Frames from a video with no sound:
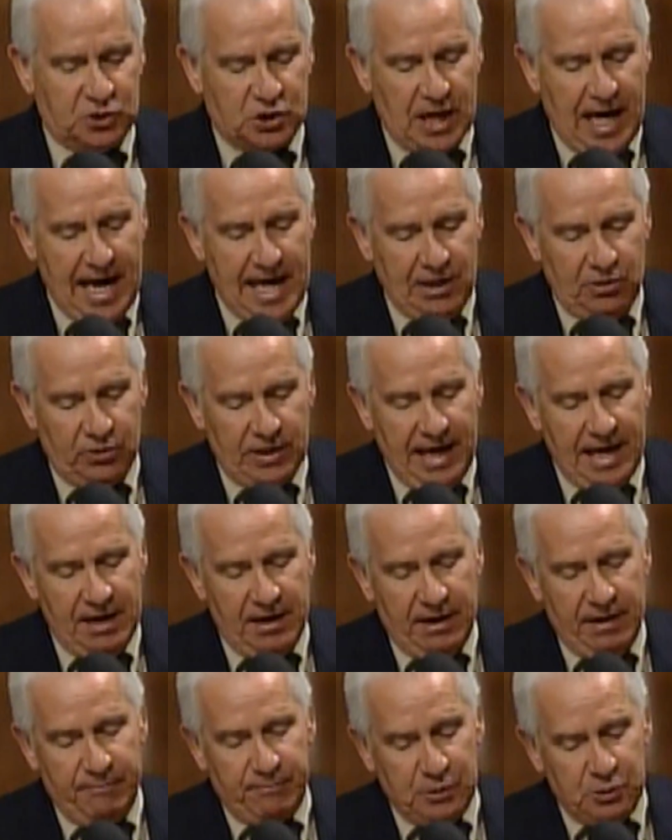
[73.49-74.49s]
Child
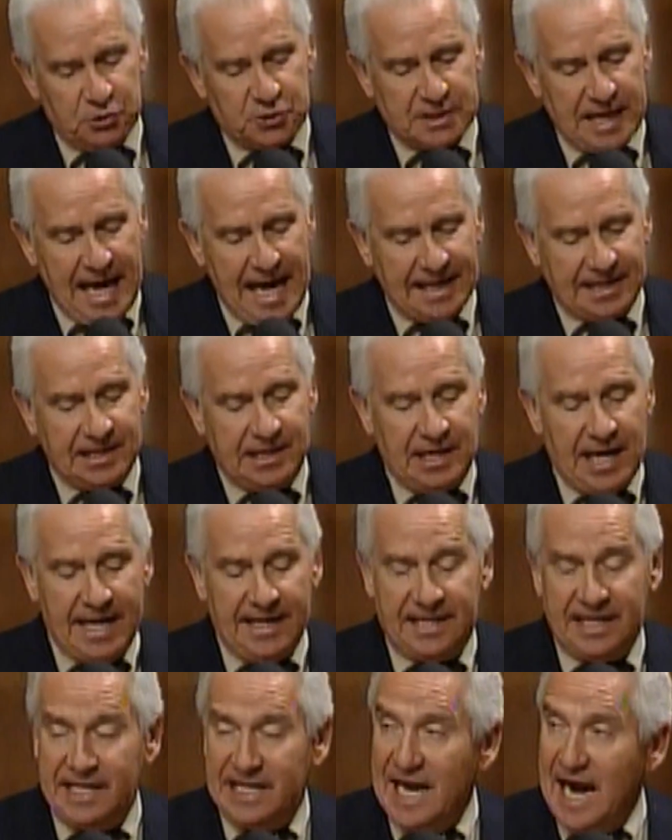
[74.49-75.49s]
Abuse Act in
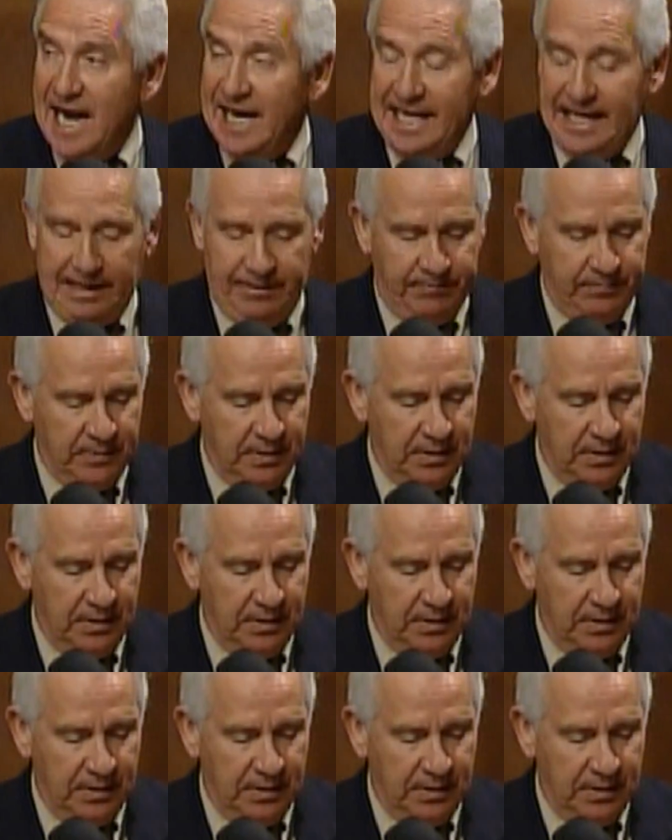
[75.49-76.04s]
1990